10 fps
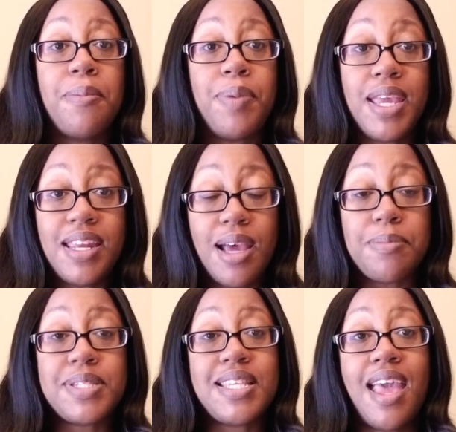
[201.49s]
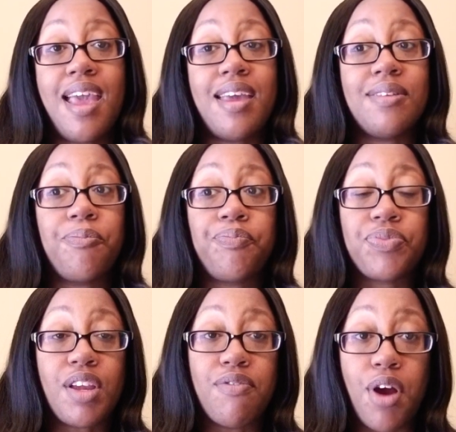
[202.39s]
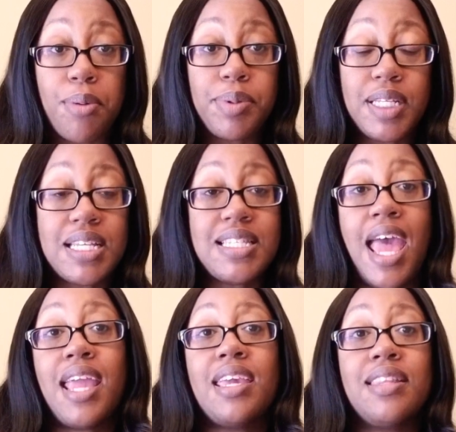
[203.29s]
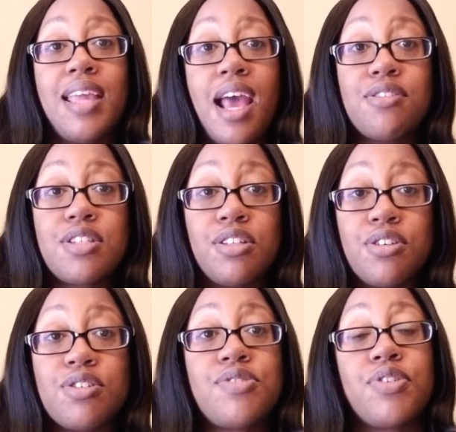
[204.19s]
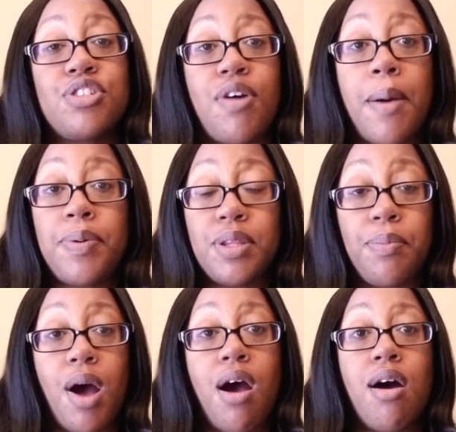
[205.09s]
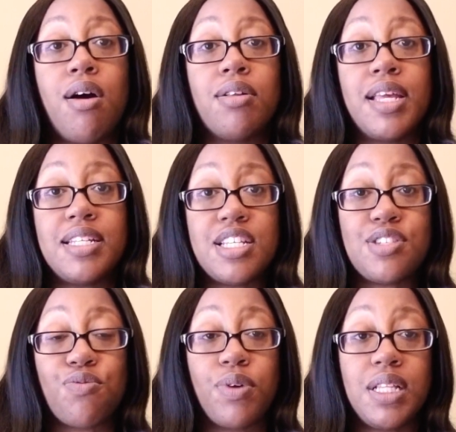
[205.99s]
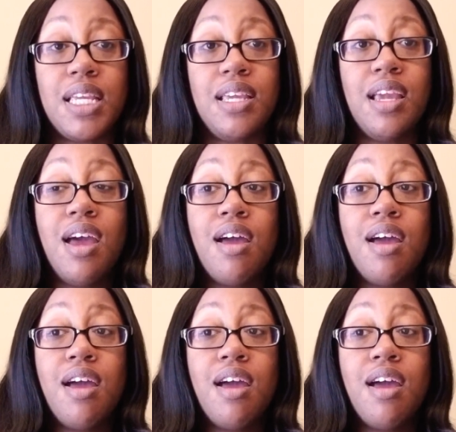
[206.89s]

being upset, verbally attacking the counselors for dropping the ball, and just really